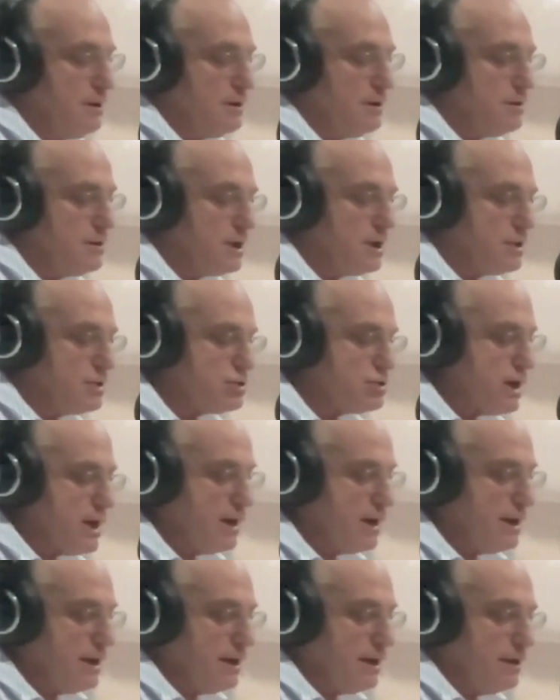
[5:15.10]
you get
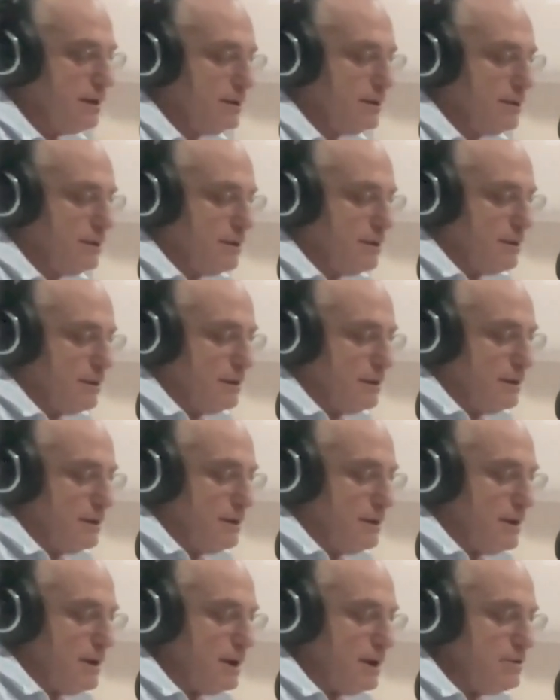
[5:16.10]
training,
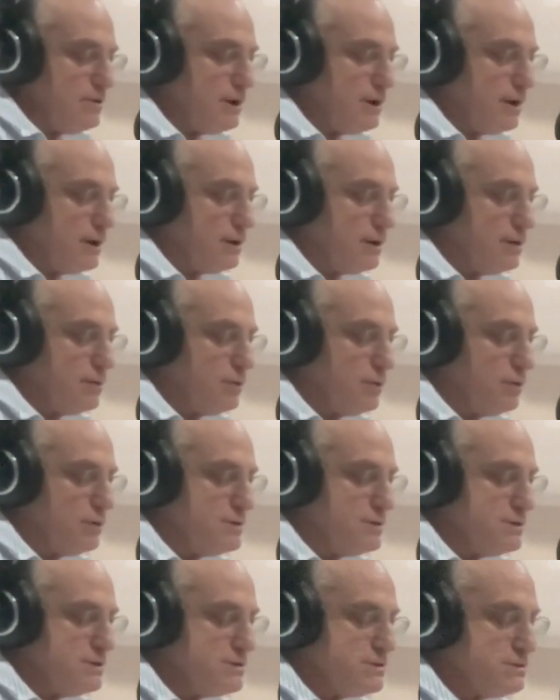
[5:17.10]
and you get
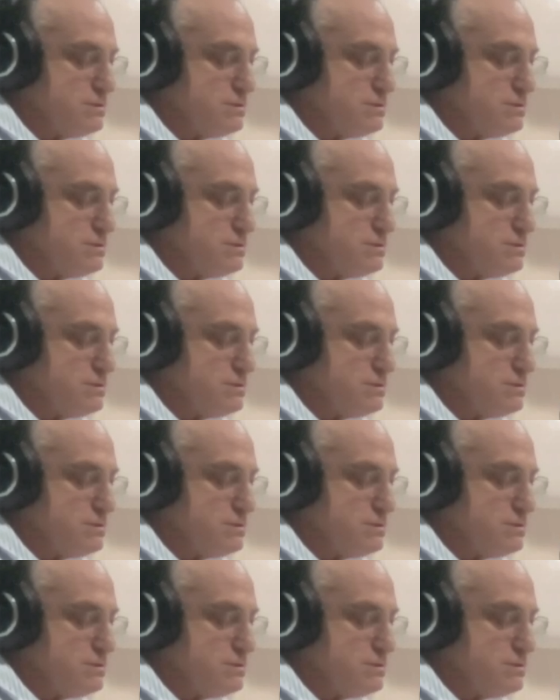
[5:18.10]
community